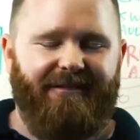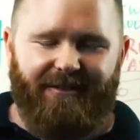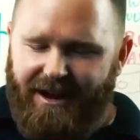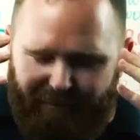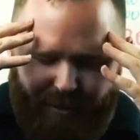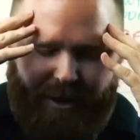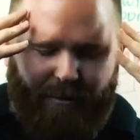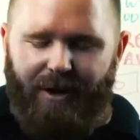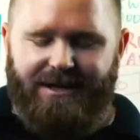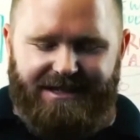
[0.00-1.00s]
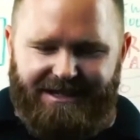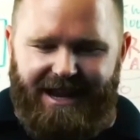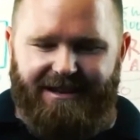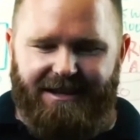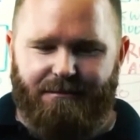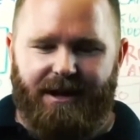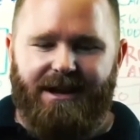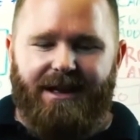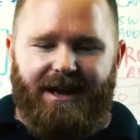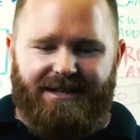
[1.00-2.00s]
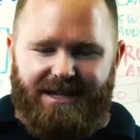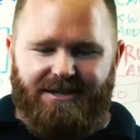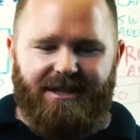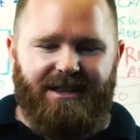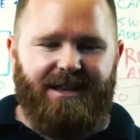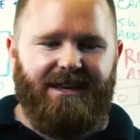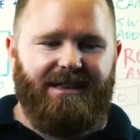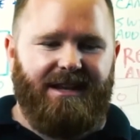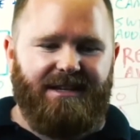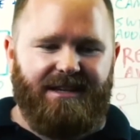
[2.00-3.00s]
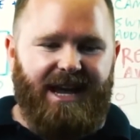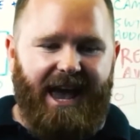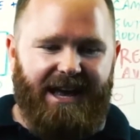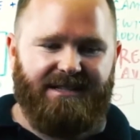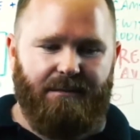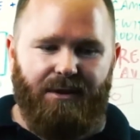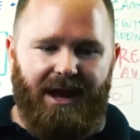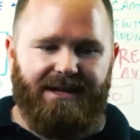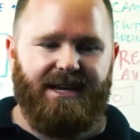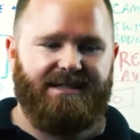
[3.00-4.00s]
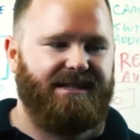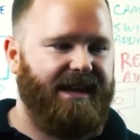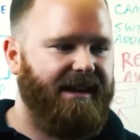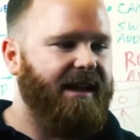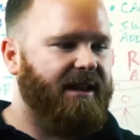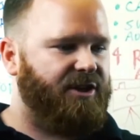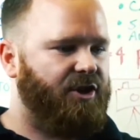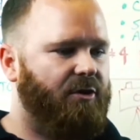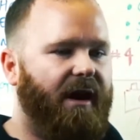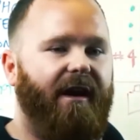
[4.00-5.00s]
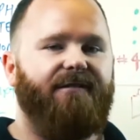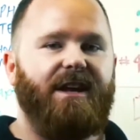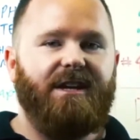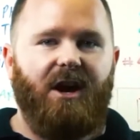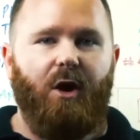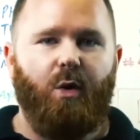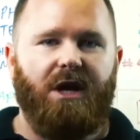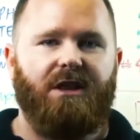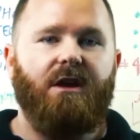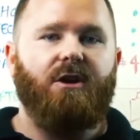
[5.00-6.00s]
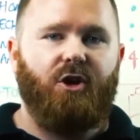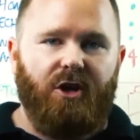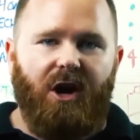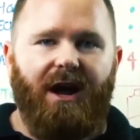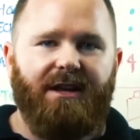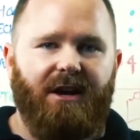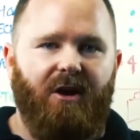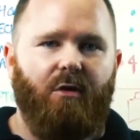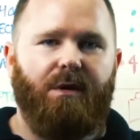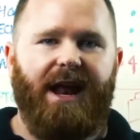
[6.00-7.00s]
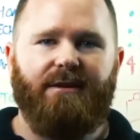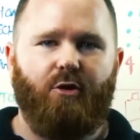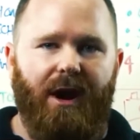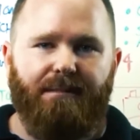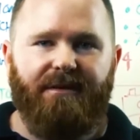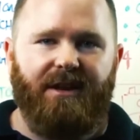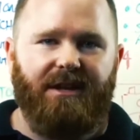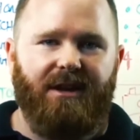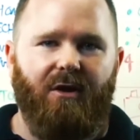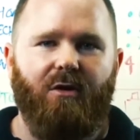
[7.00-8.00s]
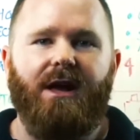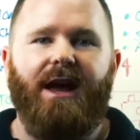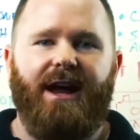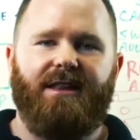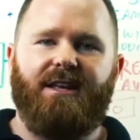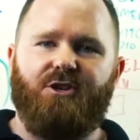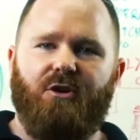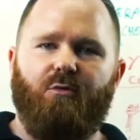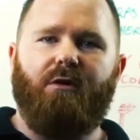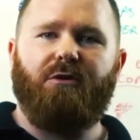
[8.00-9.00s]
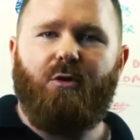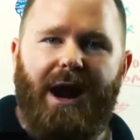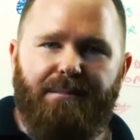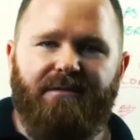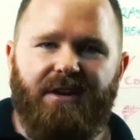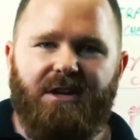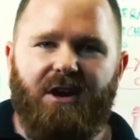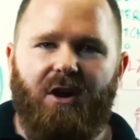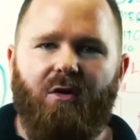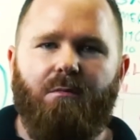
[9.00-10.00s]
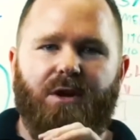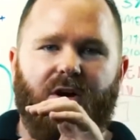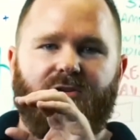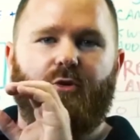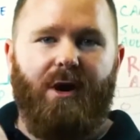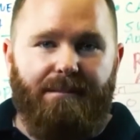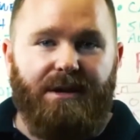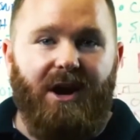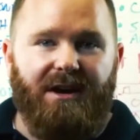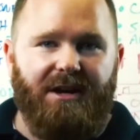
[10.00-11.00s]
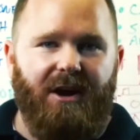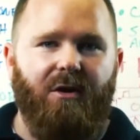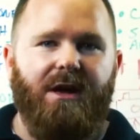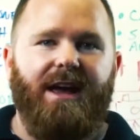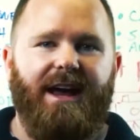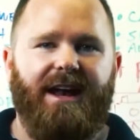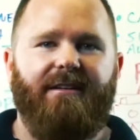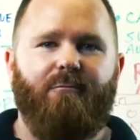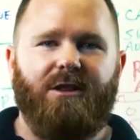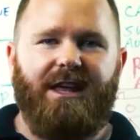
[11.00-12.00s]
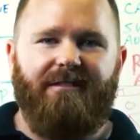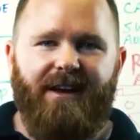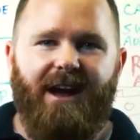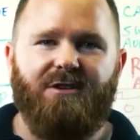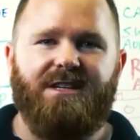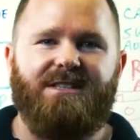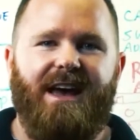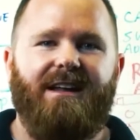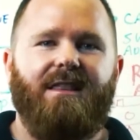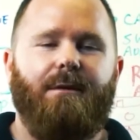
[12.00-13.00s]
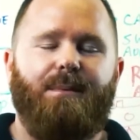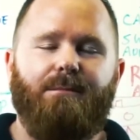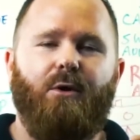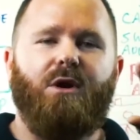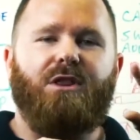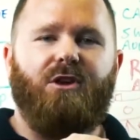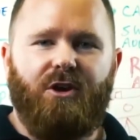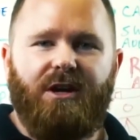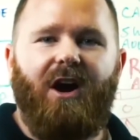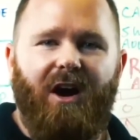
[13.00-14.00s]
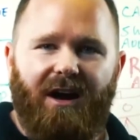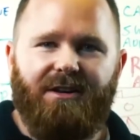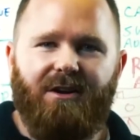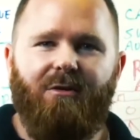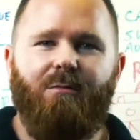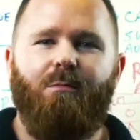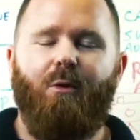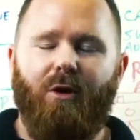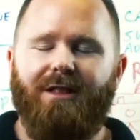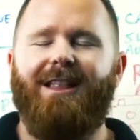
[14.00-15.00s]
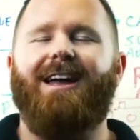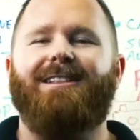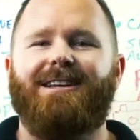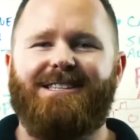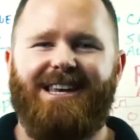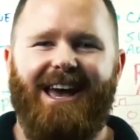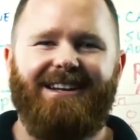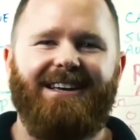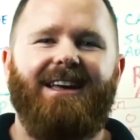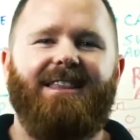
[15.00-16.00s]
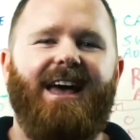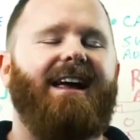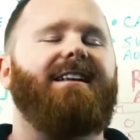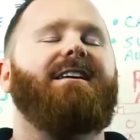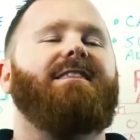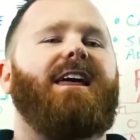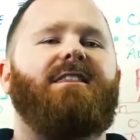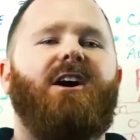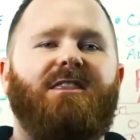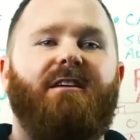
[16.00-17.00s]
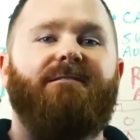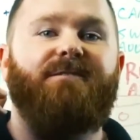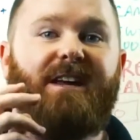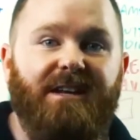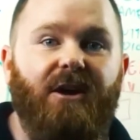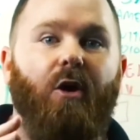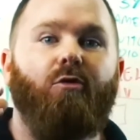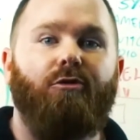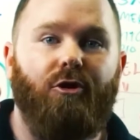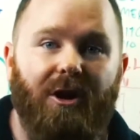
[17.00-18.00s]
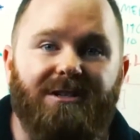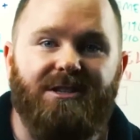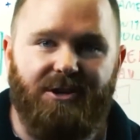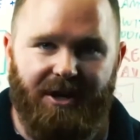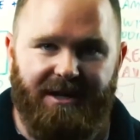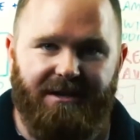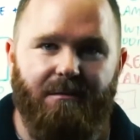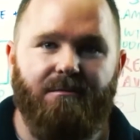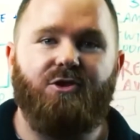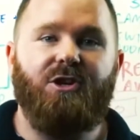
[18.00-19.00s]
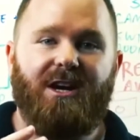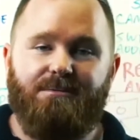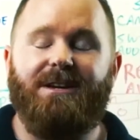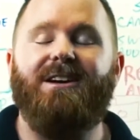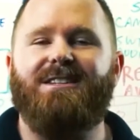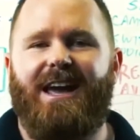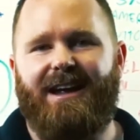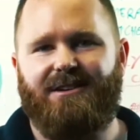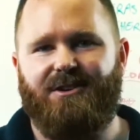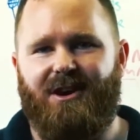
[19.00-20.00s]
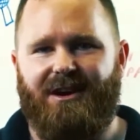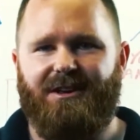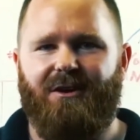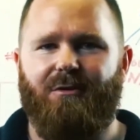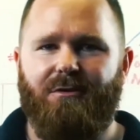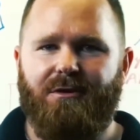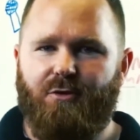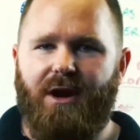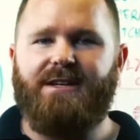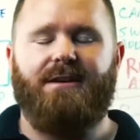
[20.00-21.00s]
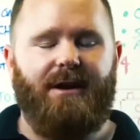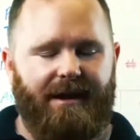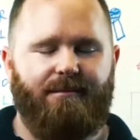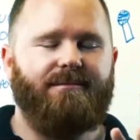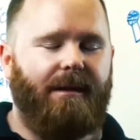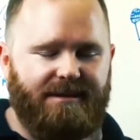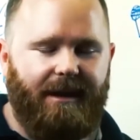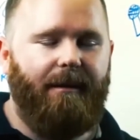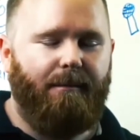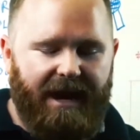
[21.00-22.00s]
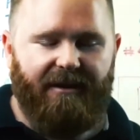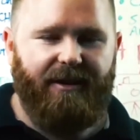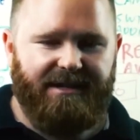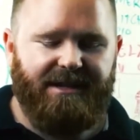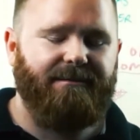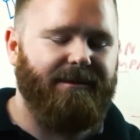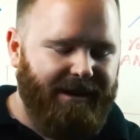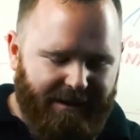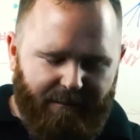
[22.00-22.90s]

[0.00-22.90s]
I forget where it was exactly, but essentially they did a test, a blind test. They said they showed a video with good audio but had crappy video, and then they showed one with crappy video but also crappy audio. And what they found is that the people with good audio more than likely said that they thought the video looked good just because it had good audio. Crazy, right? I'm paraphrasing.